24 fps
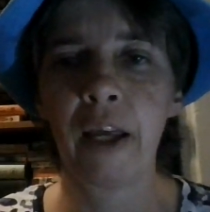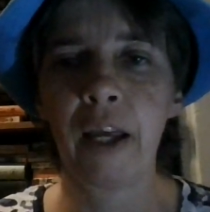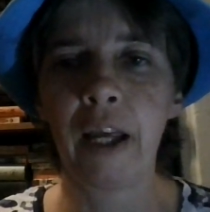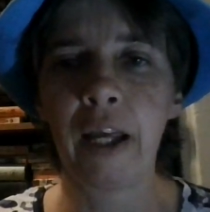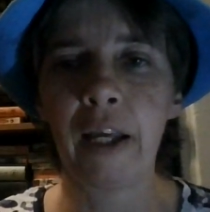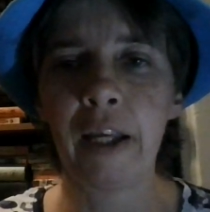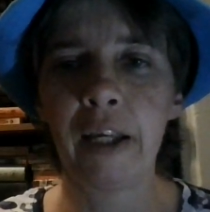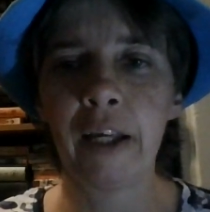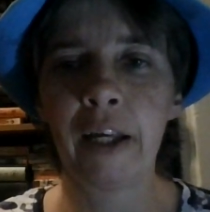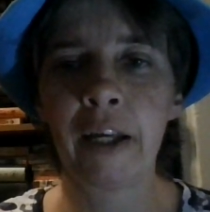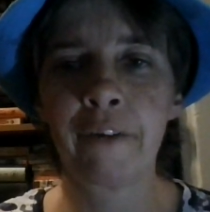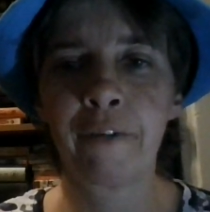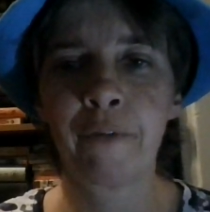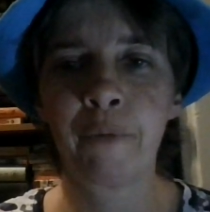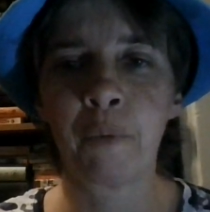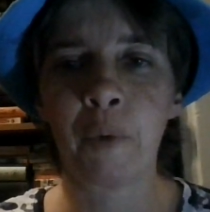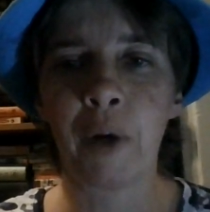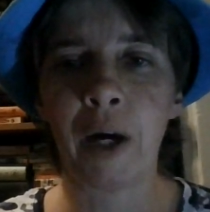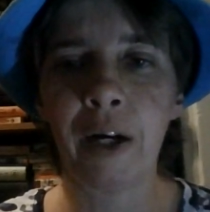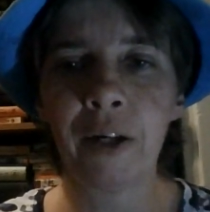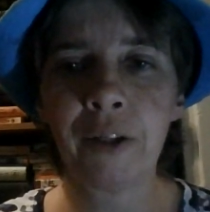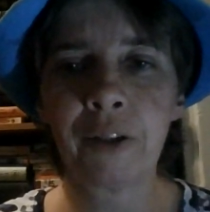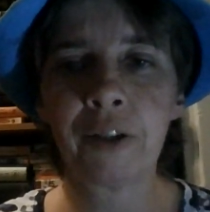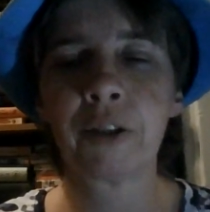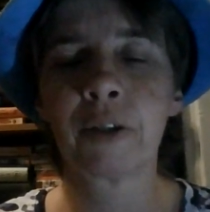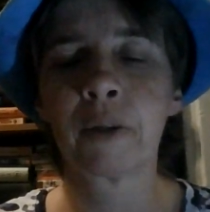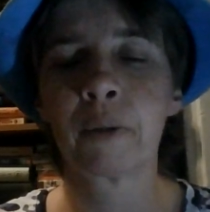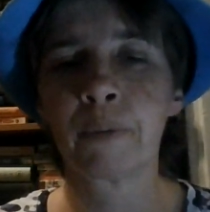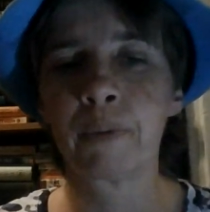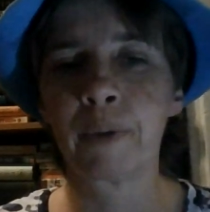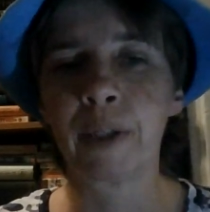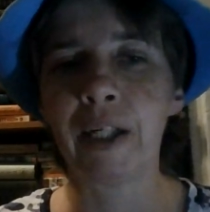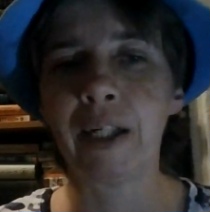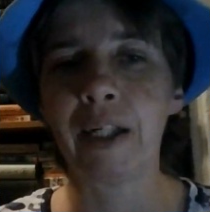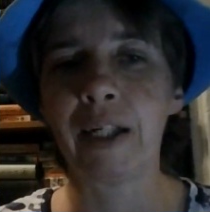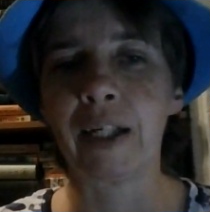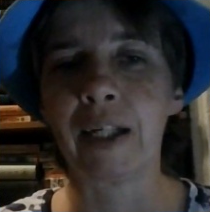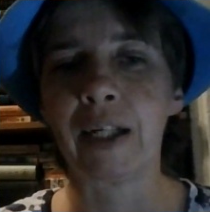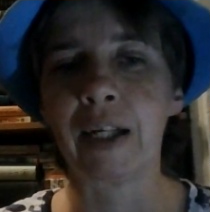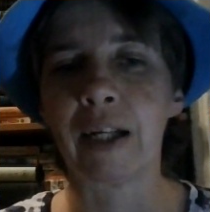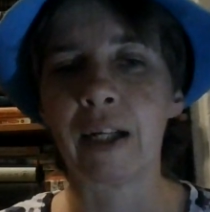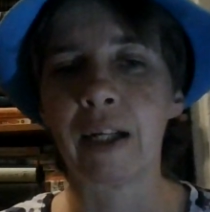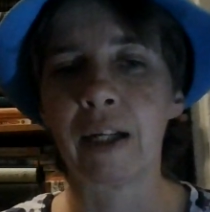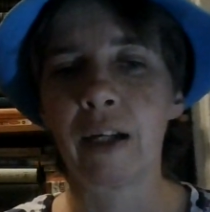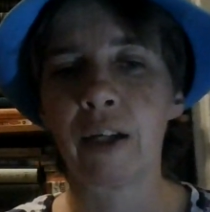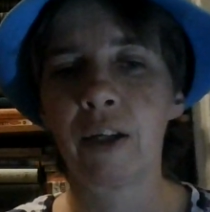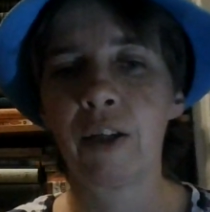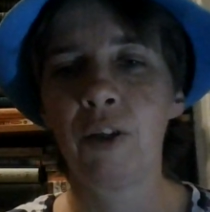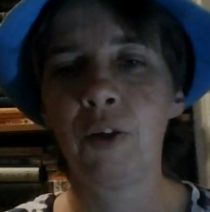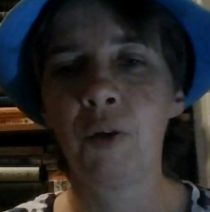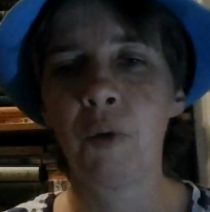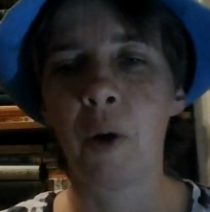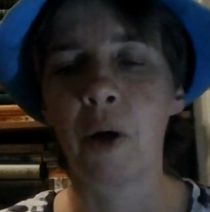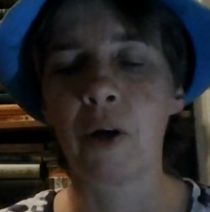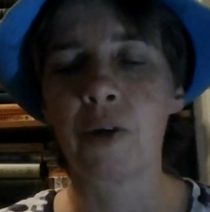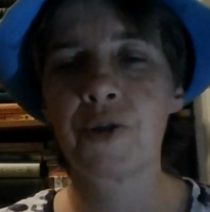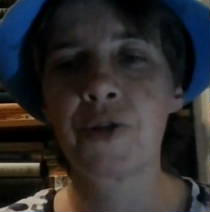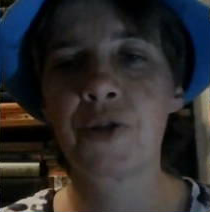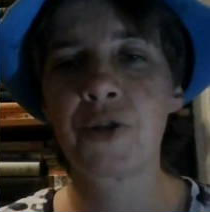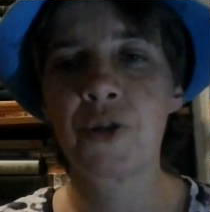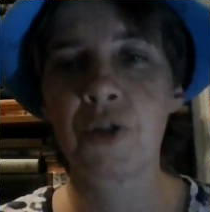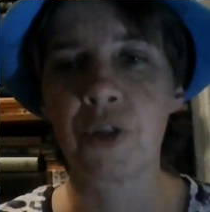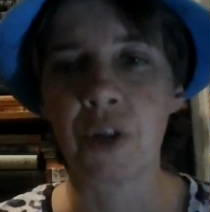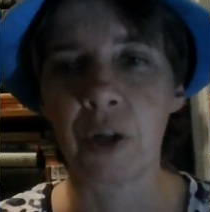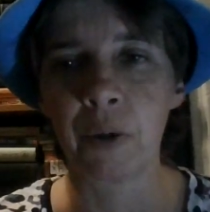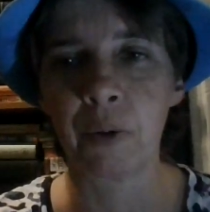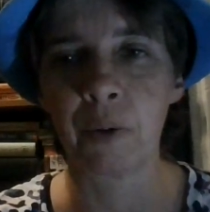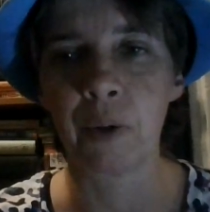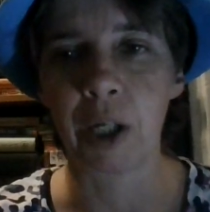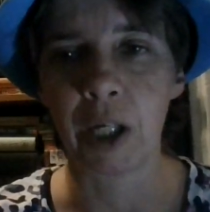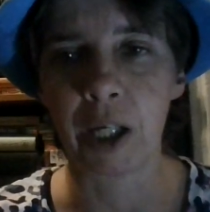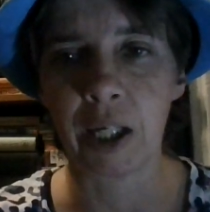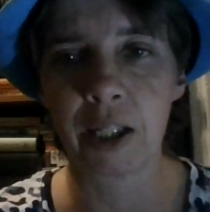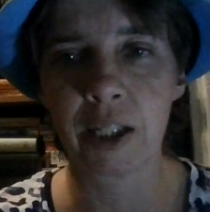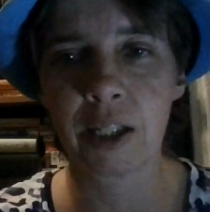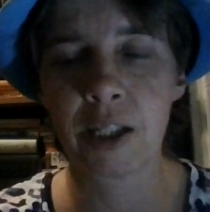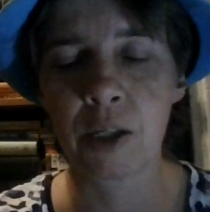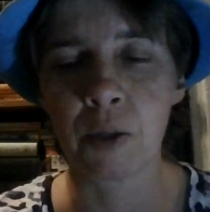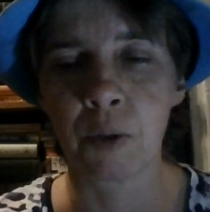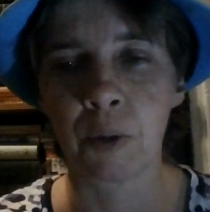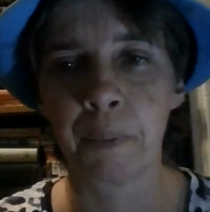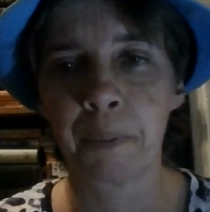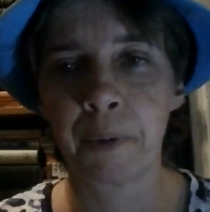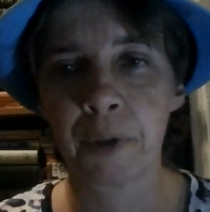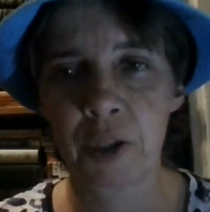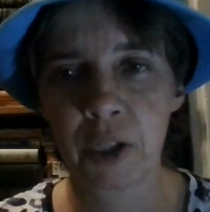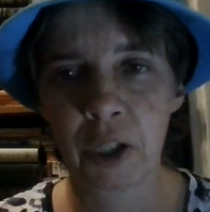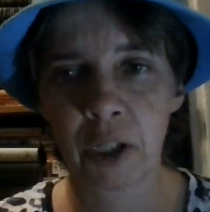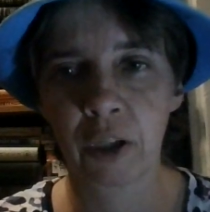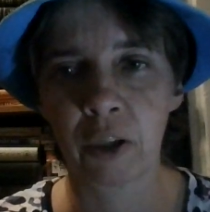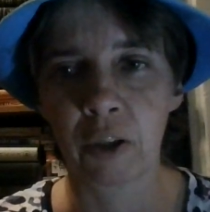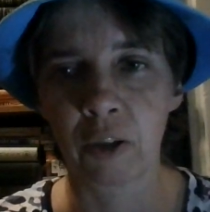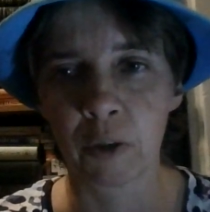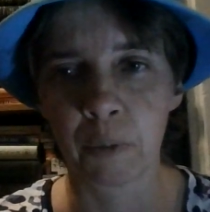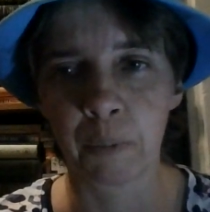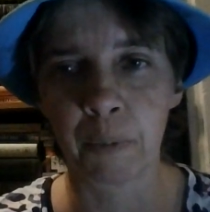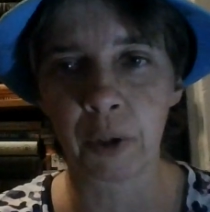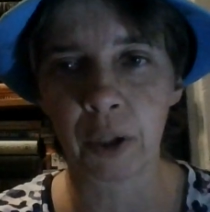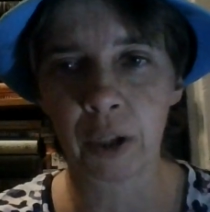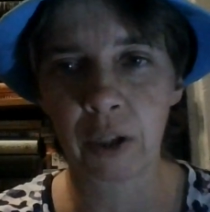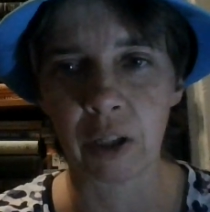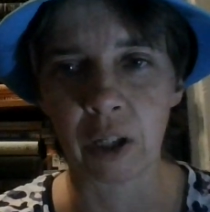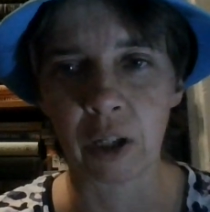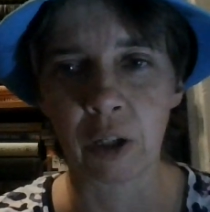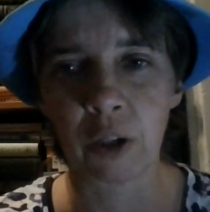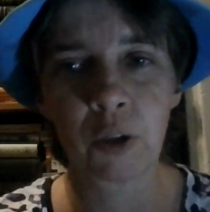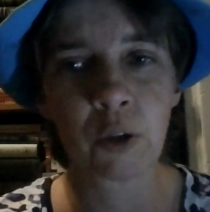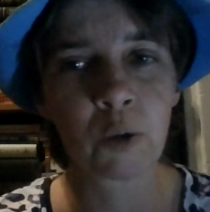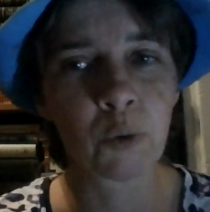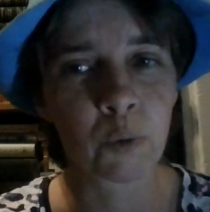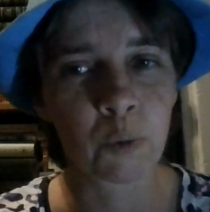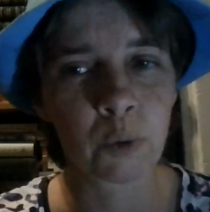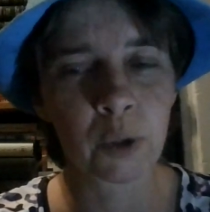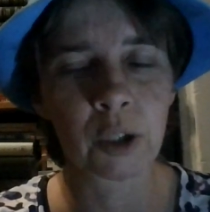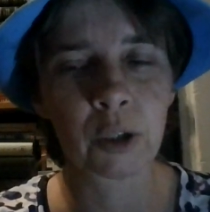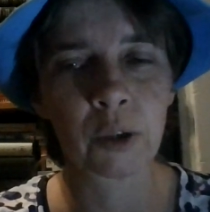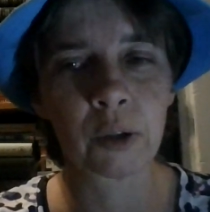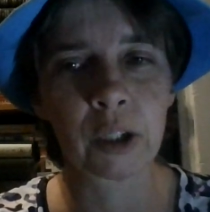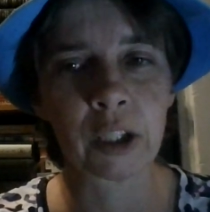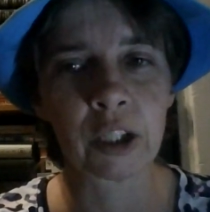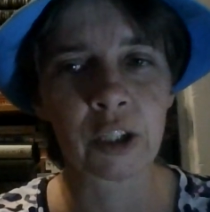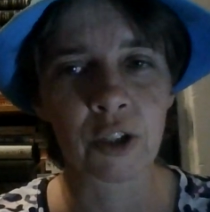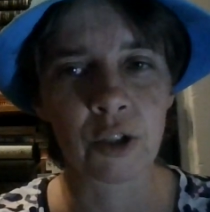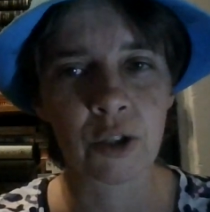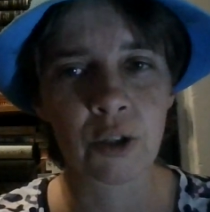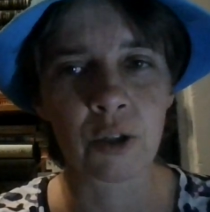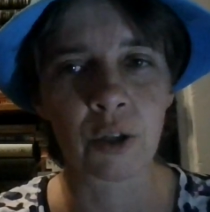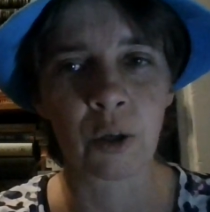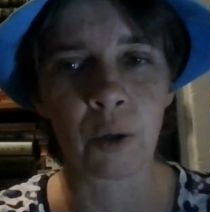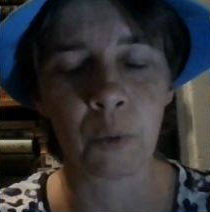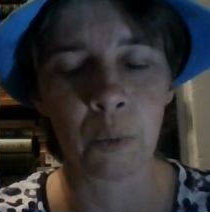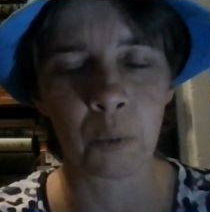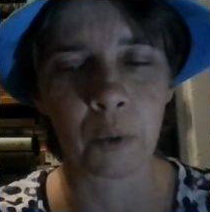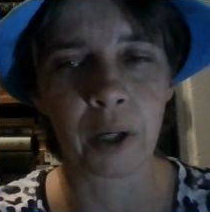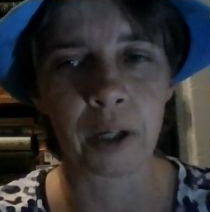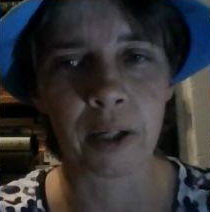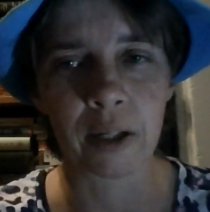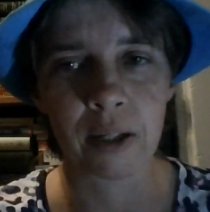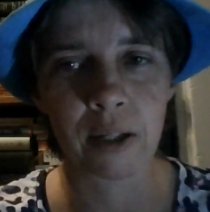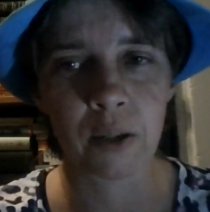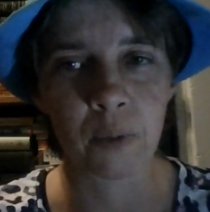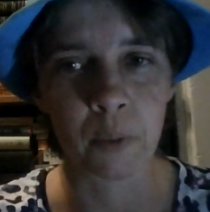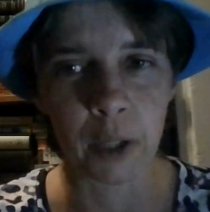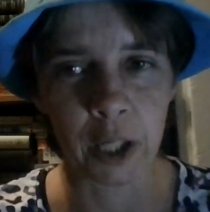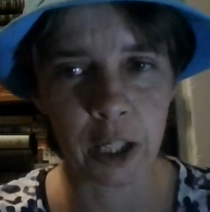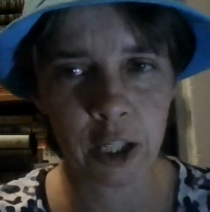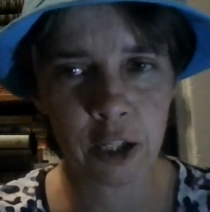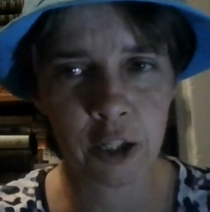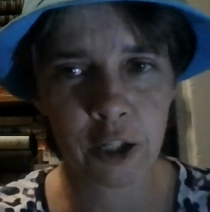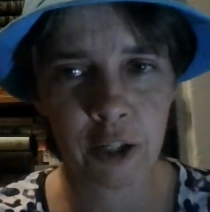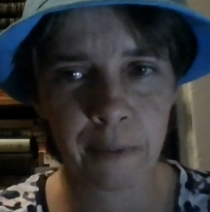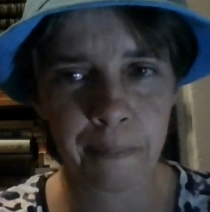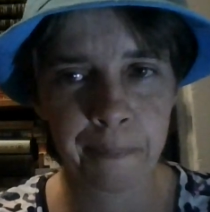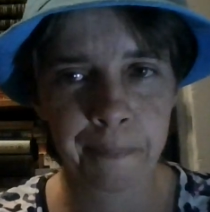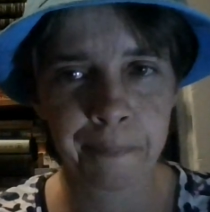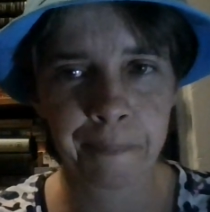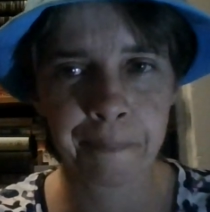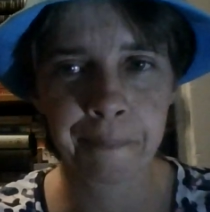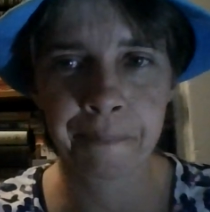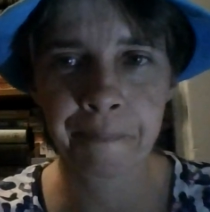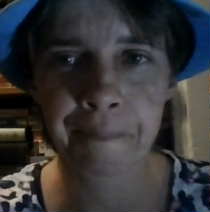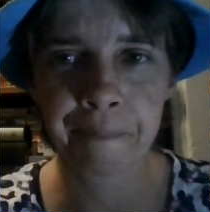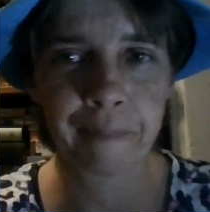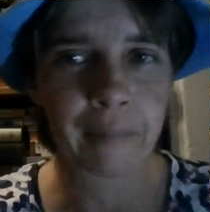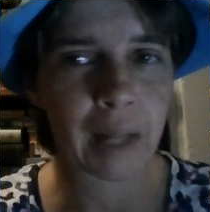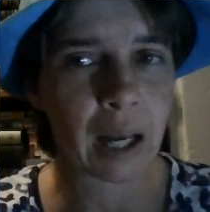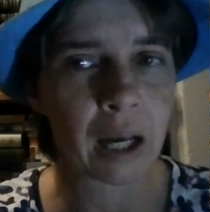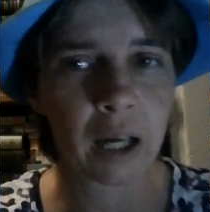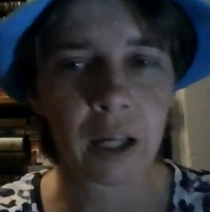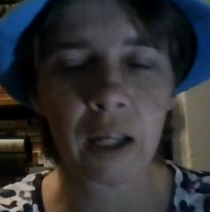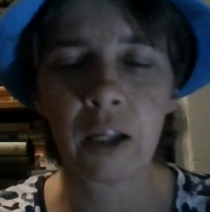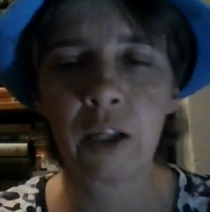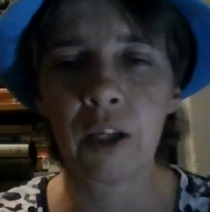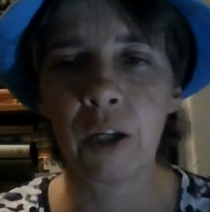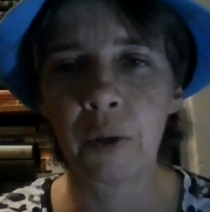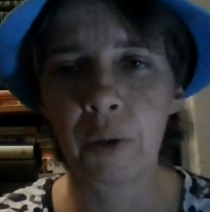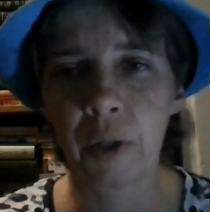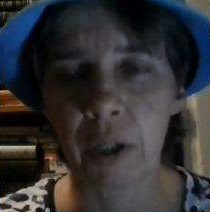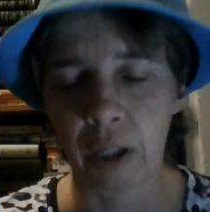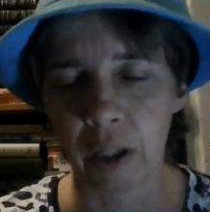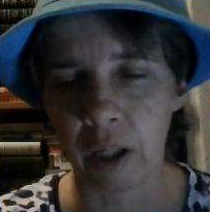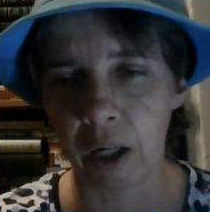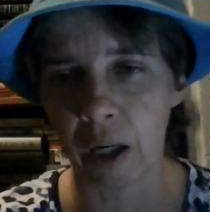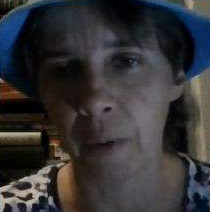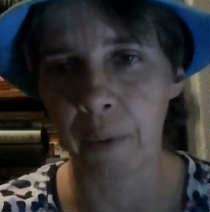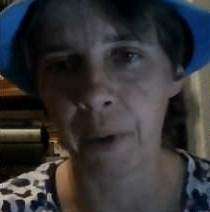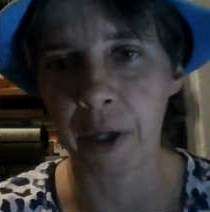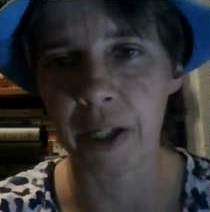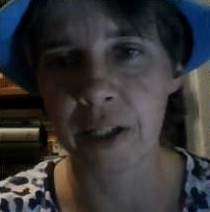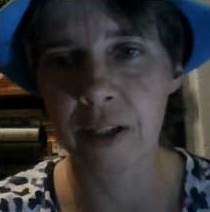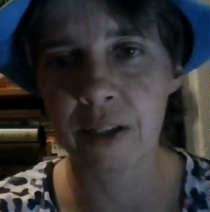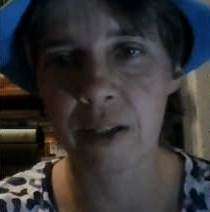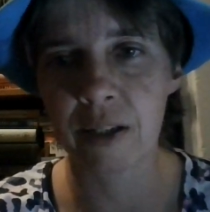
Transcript: If while you're reading, you are so into a particular book that you really just don't want to switch, you can always